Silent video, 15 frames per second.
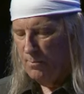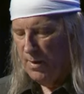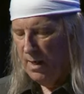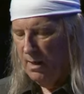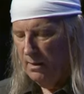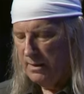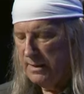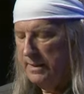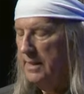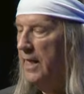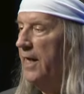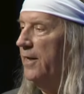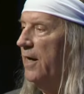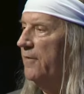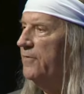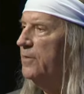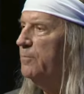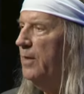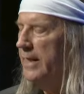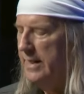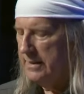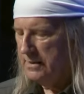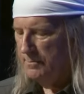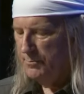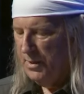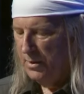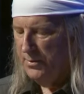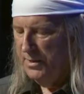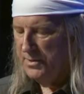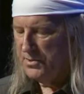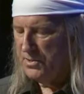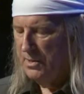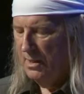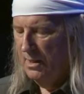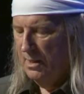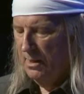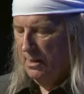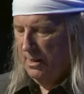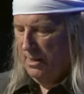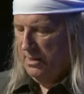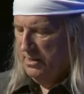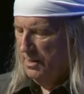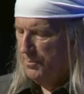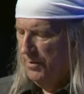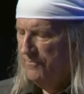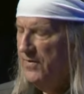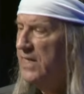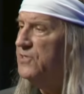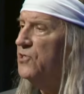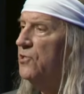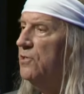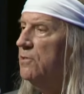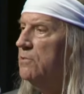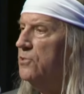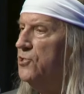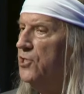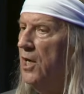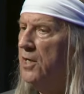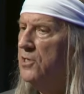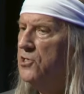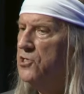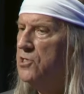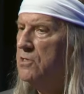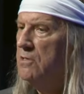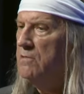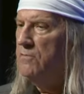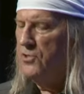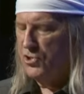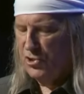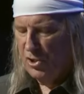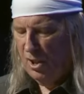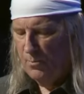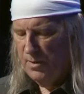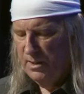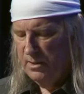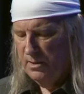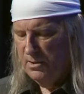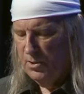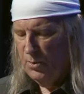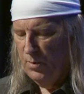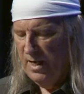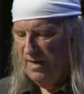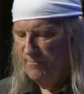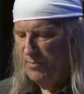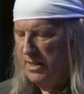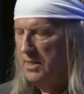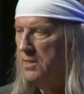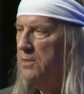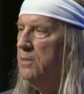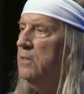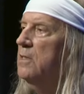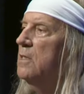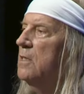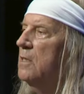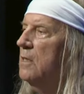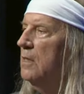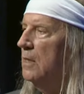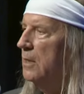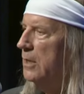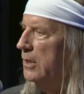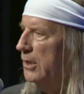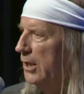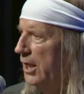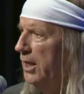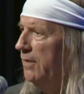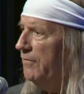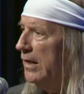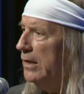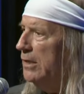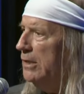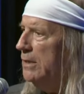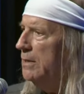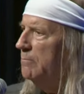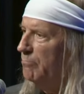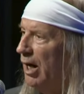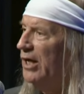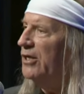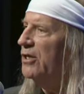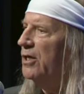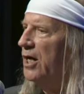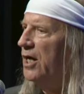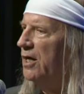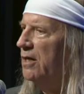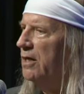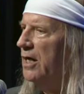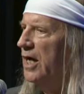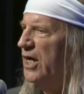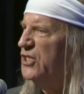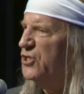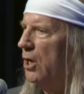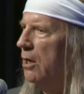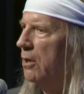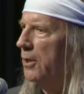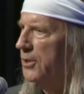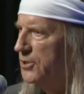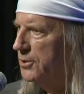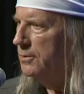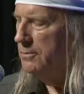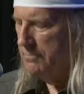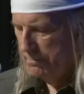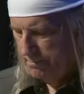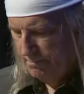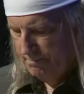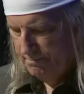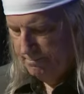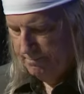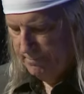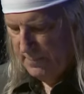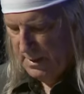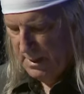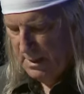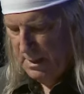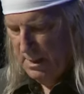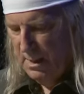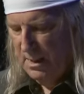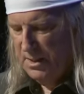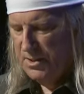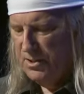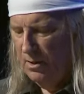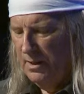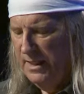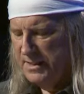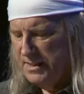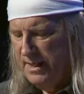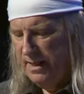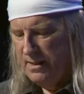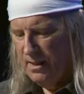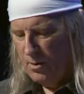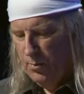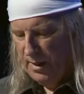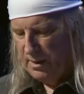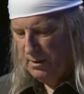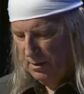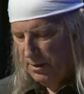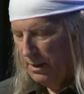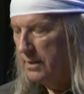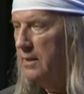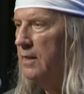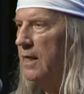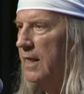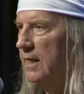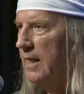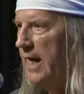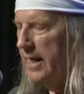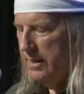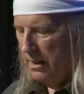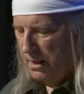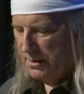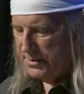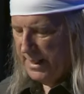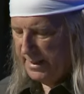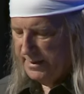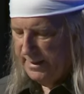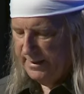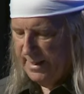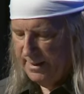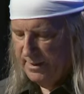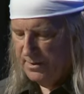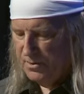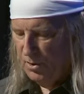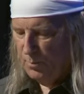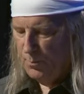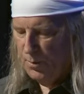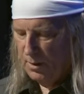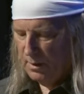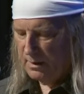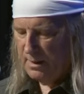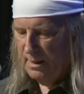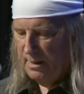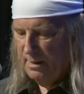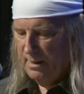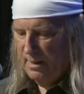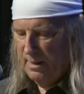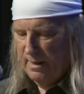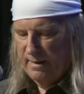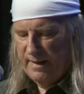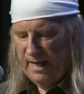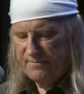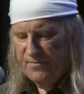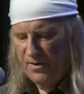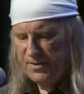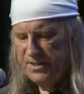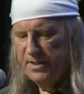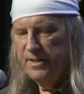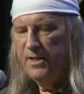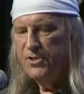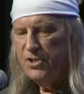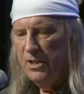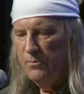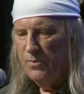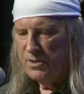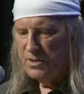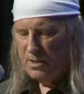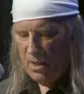bark, and other plant components, the professor judged the showman to have been anything but a charlatan. So let's take a quick look at Lighthall's 1882 book. That first edition was